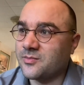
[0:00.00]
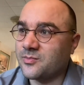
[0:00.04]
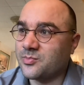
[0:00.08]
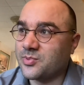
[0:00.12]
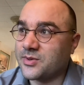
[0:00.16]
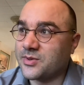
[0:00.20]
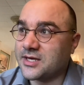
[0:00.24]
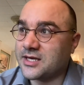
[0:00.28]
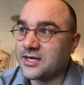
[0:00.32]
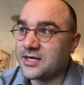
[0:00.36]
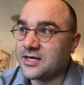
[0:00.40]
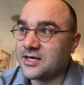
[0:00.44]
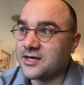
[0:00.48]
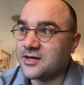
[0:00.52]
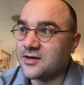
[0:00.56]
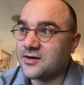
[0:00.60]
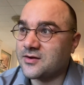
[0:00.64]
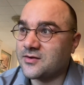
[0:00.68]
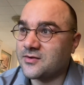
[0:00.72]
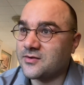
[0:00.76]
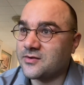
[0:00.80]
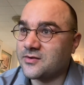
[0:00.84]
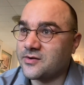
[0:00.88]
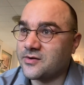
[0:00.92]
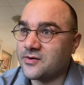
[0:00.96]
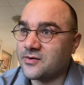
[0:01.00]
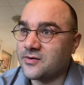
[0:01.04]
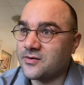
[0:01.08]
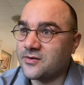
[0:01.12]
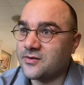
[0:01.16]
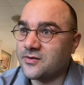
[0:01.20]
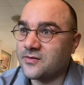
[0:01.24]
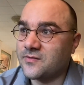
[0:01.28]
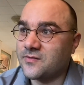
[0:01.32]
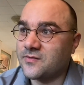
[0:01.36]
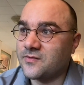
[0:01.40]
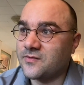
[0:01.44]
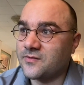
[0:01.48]
be
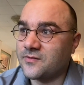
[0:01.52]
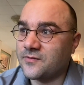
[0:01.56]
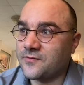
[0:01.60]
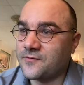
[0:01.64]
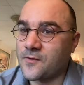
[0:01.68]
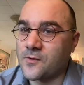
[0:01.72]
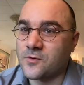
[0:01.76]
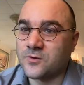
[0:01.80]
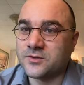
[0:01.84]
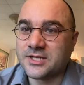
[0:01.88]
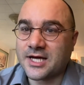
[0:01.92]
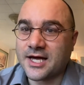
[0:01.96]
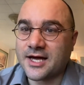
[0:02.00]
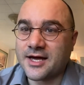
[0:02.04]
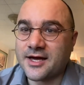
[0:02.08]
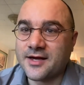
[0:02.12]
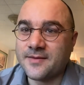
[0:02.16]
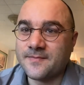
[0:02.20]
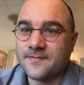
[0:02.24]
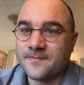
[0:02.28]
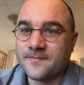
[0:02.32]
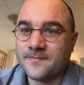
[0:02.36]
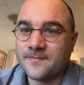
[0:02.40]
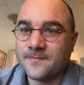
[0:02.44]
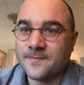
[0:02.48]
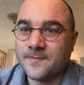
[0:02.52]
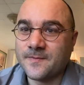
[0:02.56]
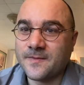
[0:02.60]
full-time,